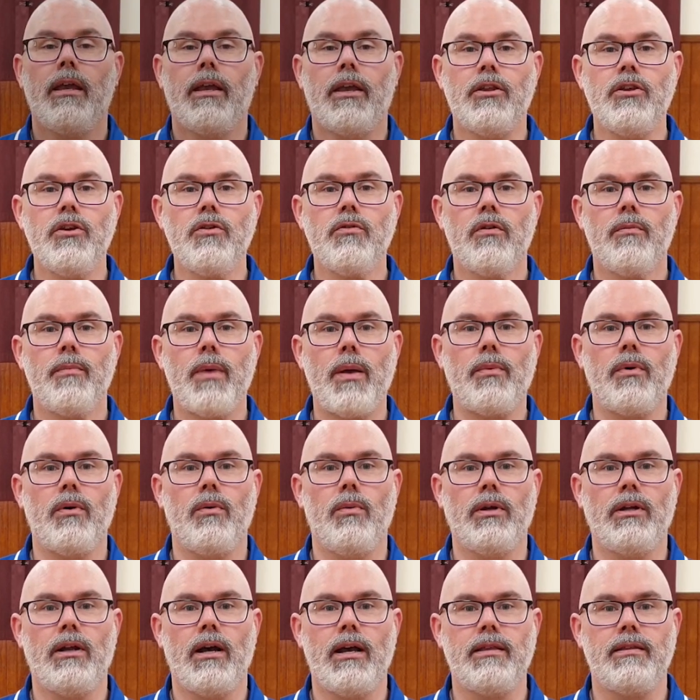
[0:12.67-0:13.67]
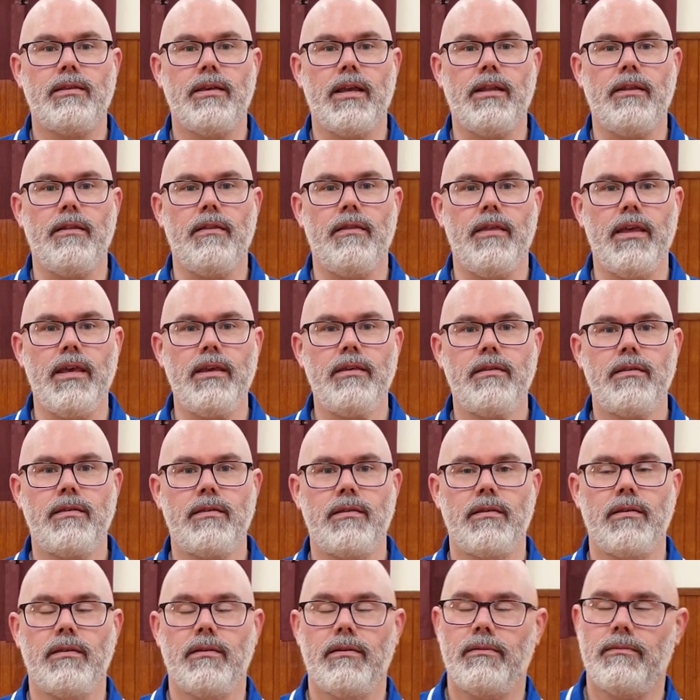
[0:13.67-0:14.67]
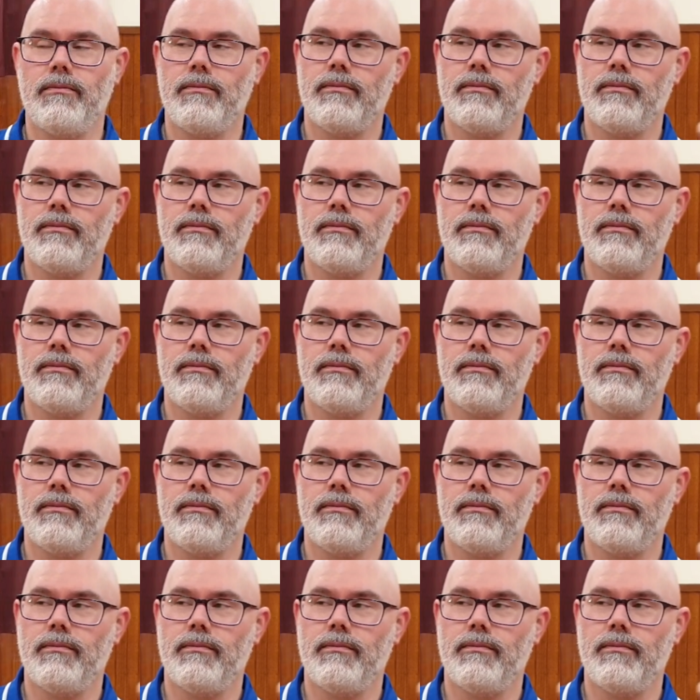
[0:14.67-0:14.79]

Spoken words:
Can you remember when I said this?